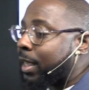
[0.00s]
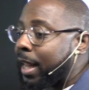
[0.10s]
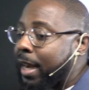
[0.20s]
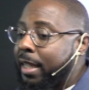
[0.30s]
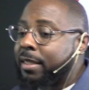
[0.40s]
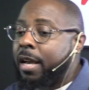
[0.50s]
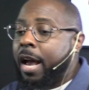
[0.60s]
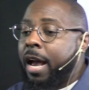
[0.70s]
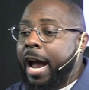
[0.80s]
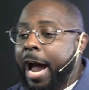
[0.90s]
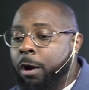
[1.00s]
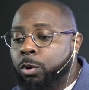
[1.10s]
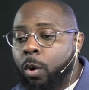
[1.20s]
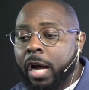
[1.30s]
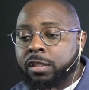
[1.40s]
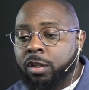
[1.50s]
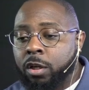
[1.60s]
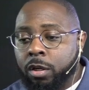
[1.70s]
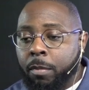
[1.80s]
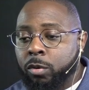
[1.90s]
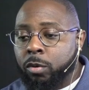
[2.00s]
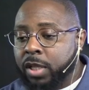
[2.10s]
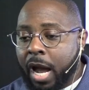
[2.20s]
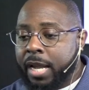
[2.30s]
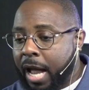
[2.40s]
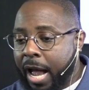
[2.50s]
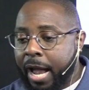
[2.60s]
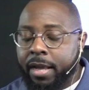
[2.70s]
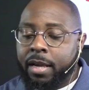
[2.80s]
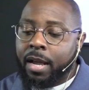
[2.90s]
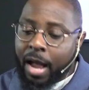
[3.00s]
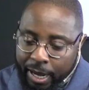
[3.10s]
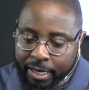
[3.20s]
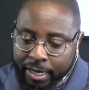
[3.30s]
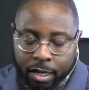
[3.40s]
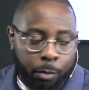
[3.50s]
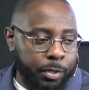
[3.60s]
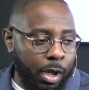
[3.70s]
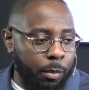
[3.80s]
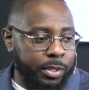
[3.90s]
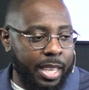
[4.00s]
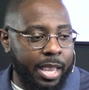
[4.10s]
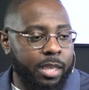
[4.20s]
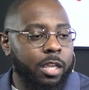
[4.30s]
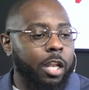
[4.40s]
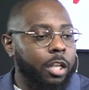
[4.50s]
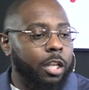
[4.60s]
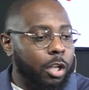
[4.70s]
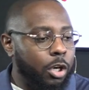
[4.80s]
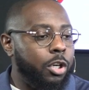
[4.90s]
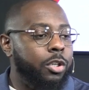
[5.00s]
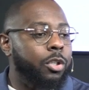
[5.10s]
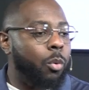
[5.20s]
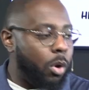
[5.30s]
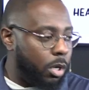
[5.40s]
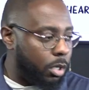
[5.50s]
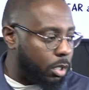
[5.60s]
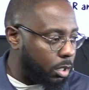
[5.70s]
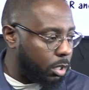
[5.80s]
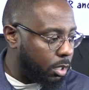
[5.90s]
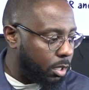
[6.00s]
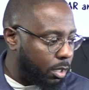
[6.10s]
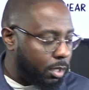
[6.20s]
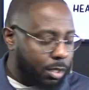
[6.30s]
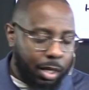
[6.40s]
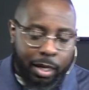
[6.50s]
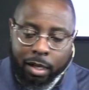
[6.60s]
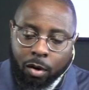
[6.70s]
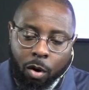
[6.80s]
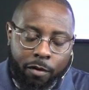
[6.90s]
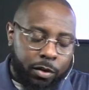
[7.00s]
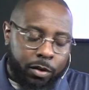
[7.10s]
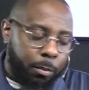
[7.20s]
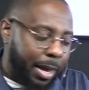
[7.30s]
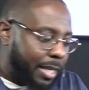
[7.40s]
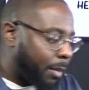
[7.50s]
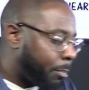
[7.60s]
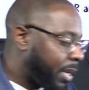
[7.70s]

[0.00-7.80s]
looking at is, how do I serve the Most High God? I can help you out with that. Learn the word. You ain't got to go off of nobody's